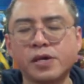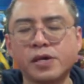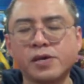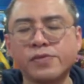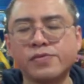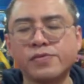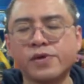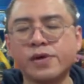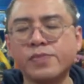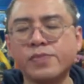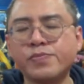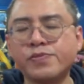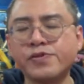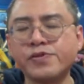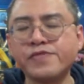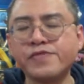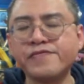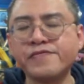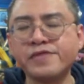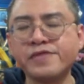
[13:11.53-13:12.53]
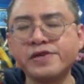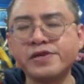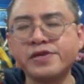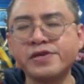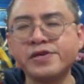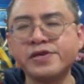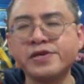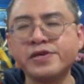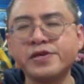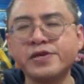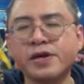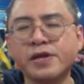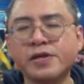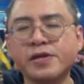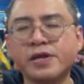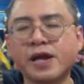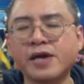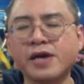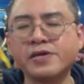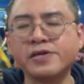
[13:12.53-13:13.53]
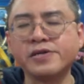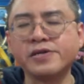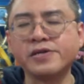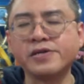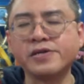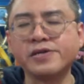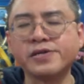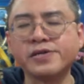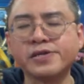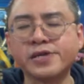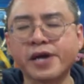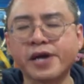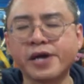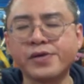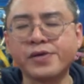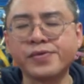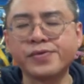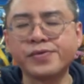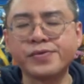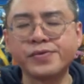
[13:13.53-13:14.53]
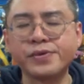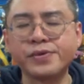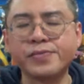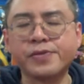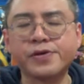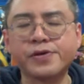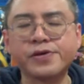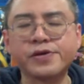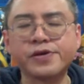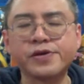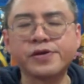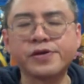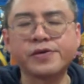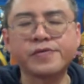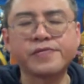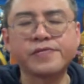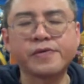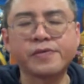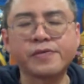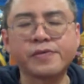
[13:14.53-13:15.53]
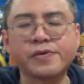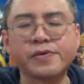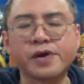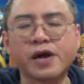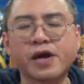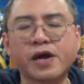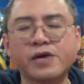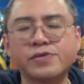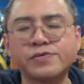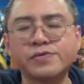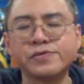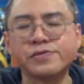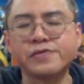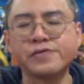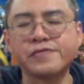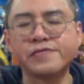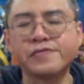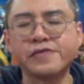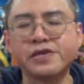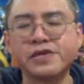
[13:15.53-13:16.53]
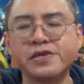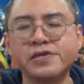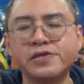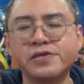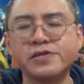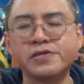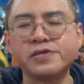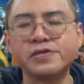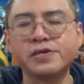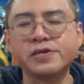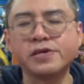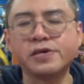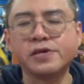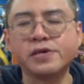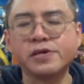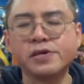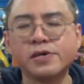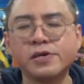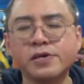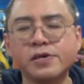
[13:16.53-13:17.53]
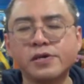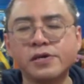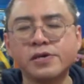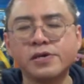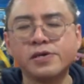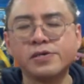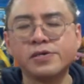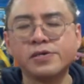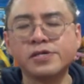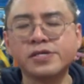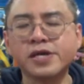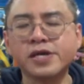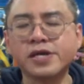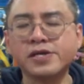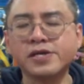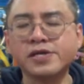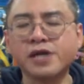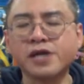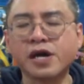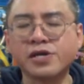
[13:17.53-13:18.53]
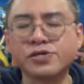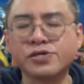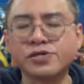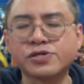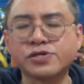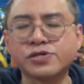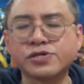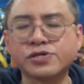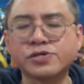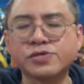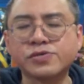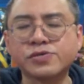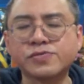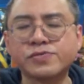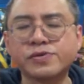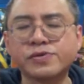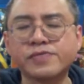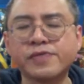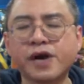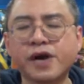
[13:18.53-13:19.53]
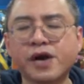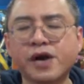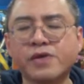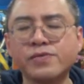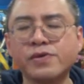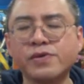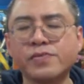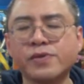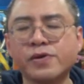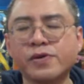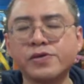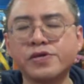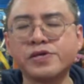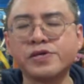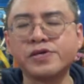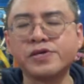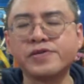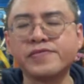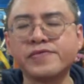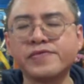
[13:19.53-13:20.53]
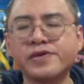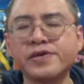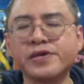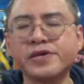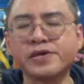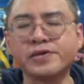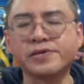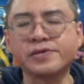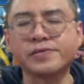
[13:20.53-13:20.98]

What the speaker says: Very briefly and lightly scan through the body from crown to feet. Just get in touch with how your body is feeling.